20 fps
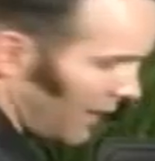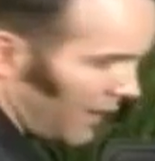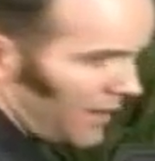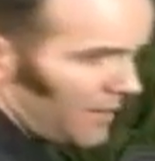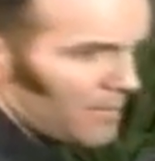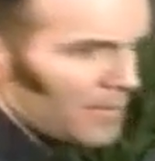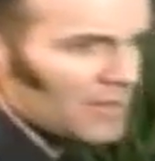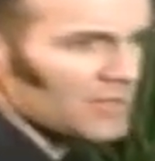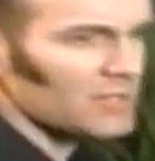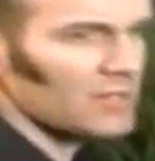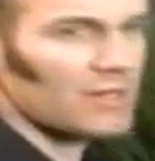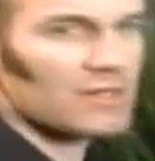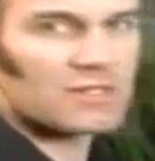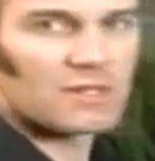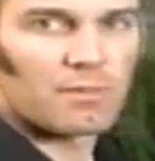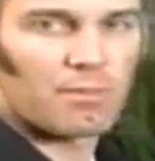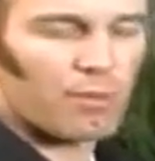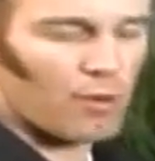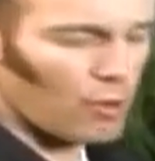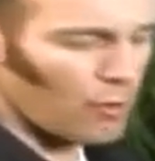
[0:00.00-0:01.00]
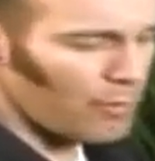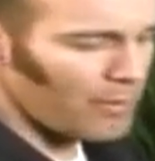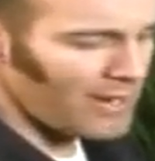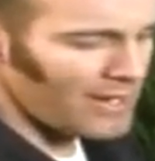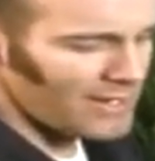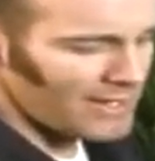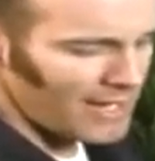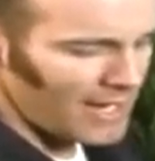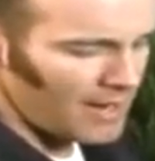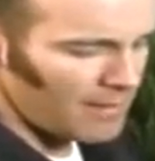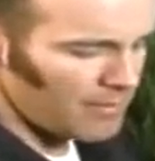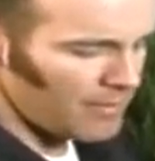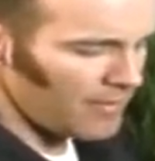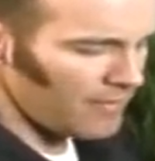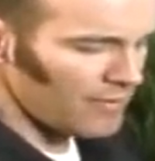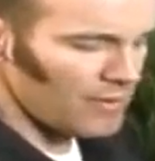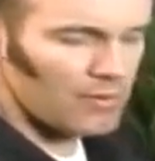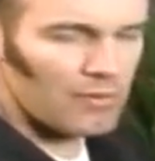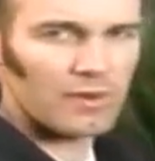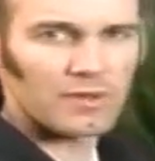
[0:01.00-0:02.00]
Like I mentioned, it's a propane camp
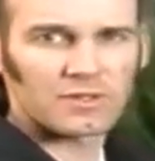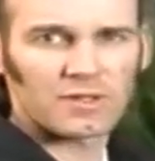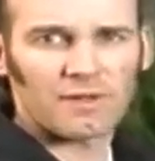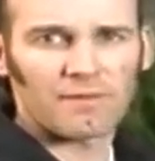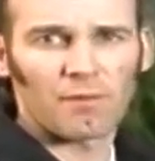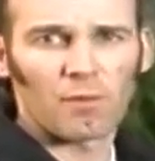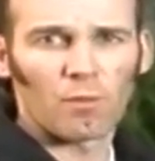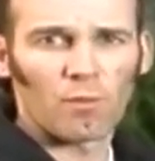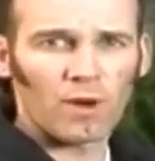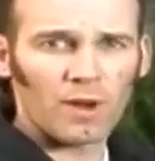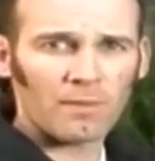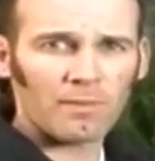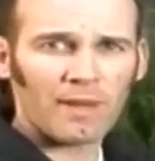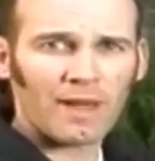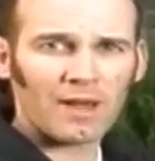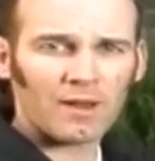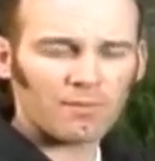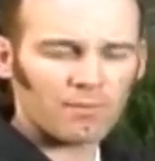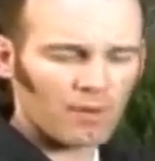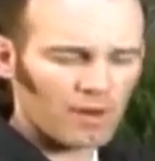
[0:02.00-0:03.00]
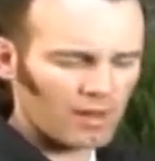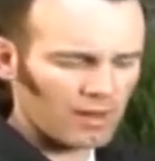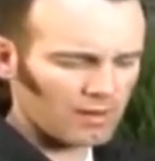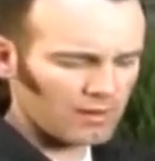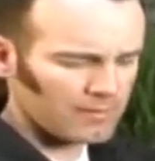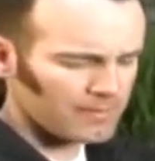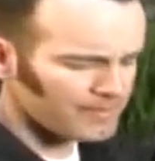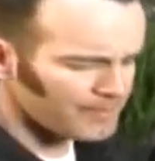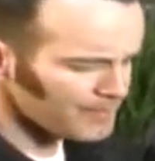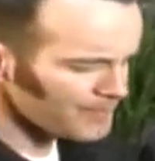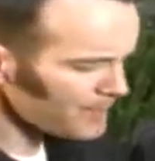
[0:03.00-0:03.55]
oven. It runs off a one-pound bottle.